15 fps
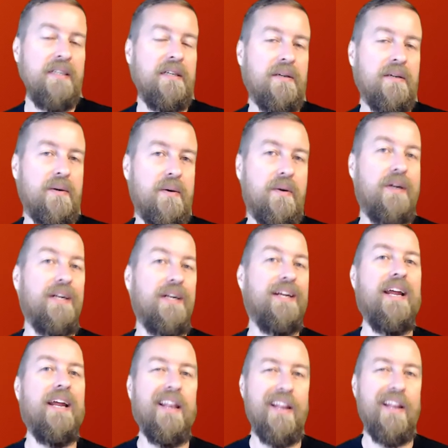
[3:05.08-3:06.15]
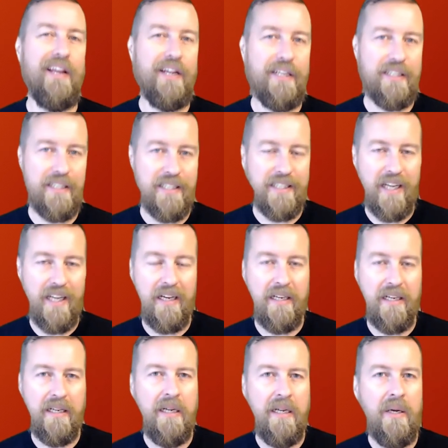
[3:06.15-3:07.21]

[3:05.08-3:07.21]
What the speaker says: or in Liechtenstein.